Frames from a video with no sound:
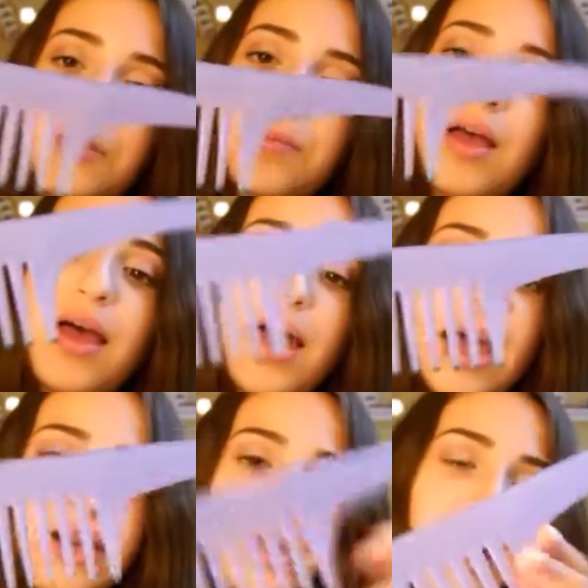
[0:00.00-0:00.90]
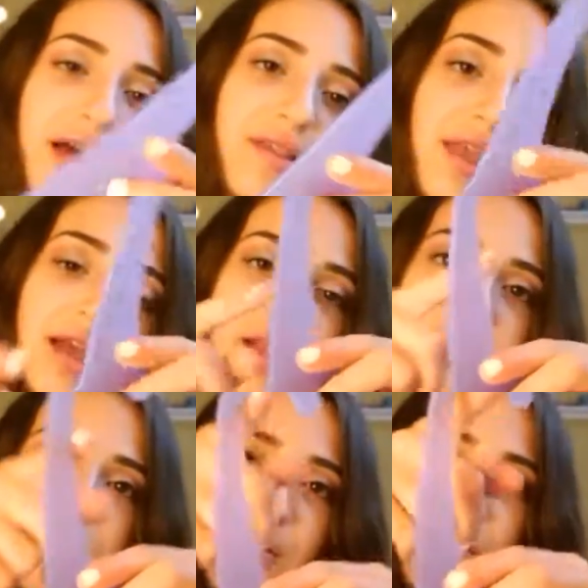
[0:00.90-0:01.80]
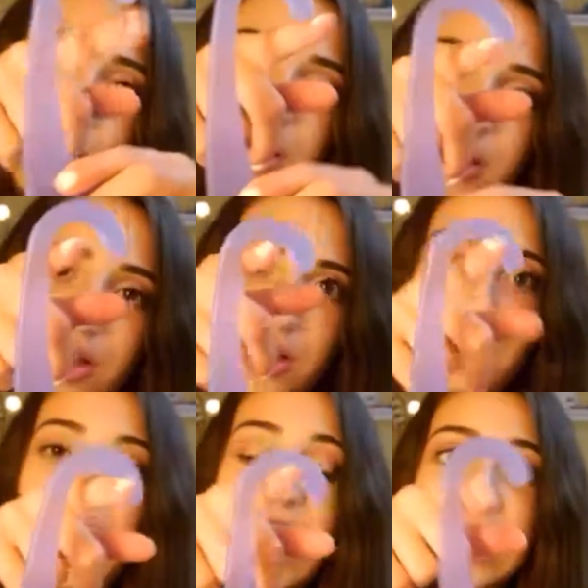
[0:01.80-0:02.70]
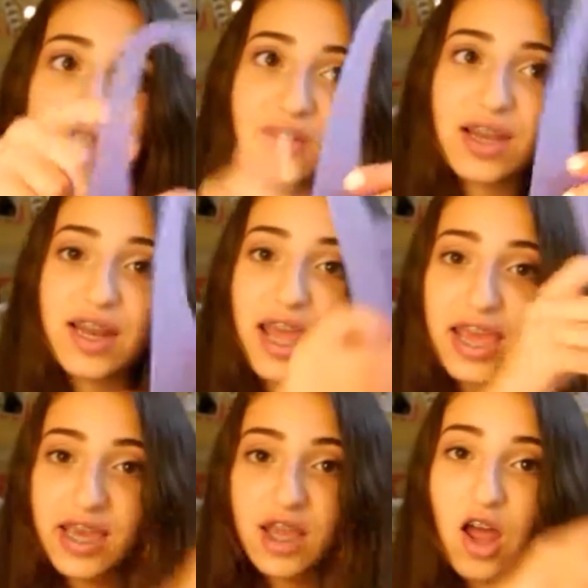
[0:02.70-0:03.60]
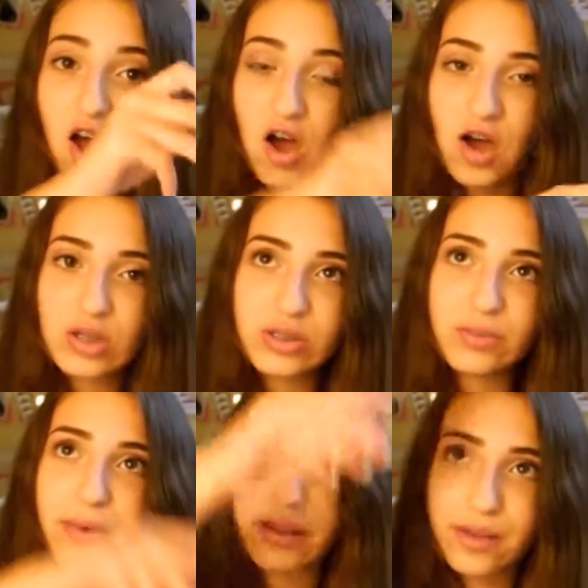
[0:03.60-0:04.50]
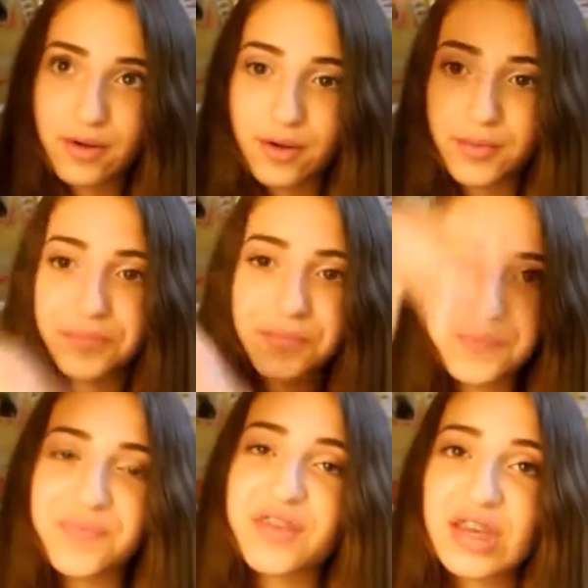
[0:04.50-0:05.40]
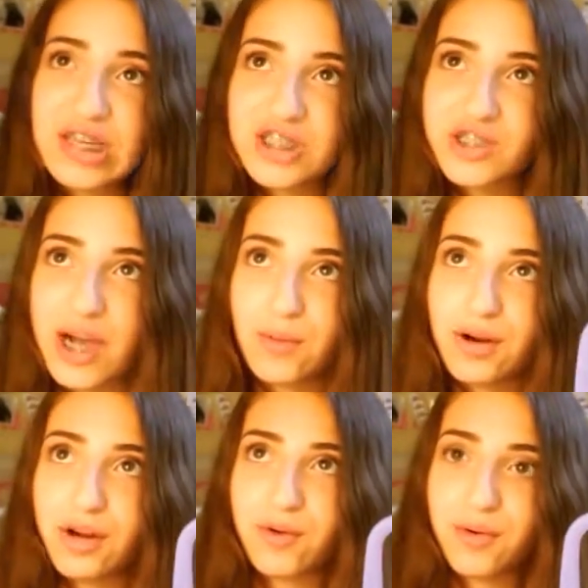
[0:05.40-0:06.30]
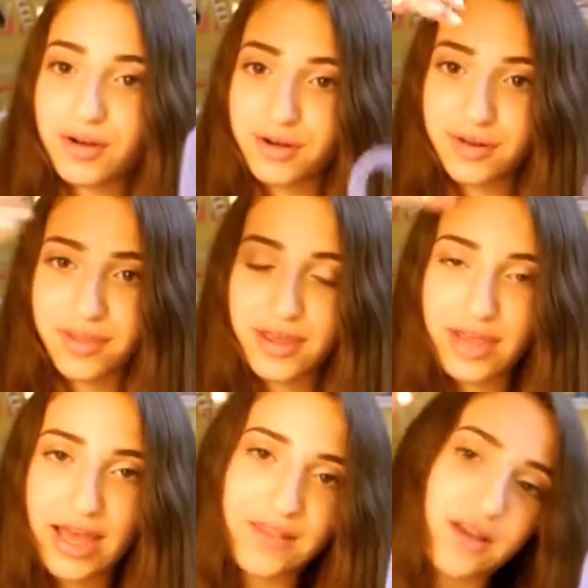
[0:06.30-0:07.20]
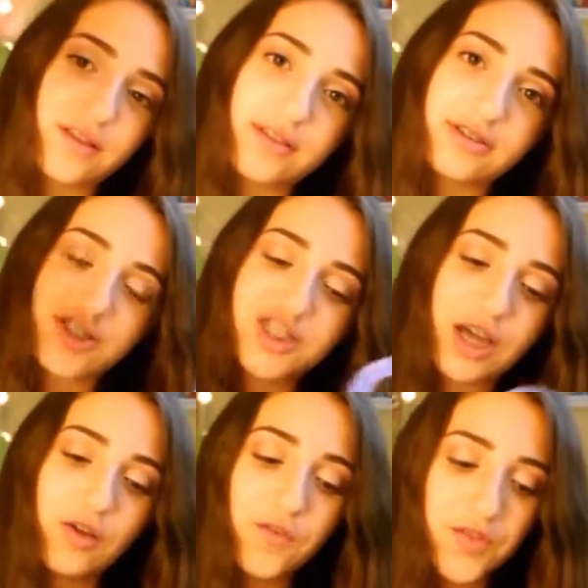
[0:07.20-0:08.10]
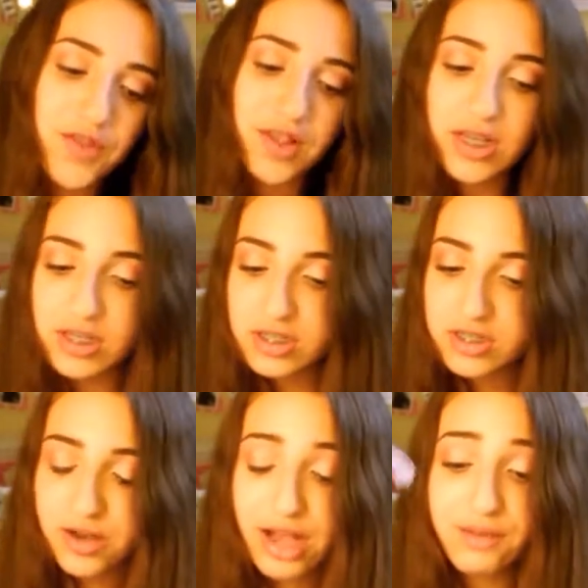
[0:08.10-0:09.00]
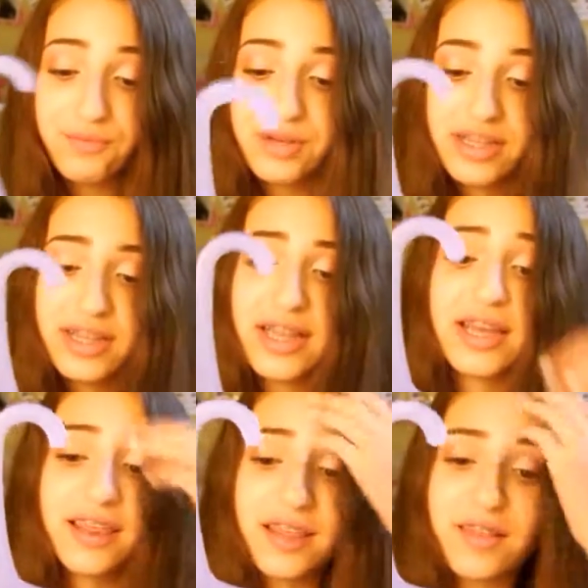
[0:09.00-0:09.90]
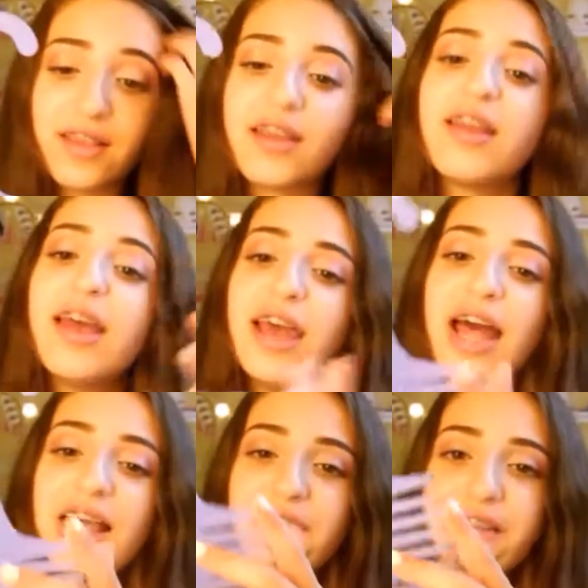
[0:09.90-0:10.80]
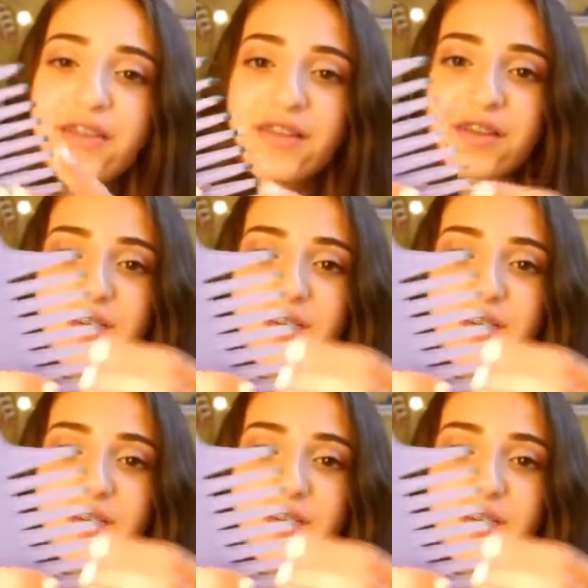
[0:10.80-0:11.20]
comb, and it has like a little hook on the end so I can hang it onto my little shower corner thing that has like a little shelves. So I really like this, and it has like these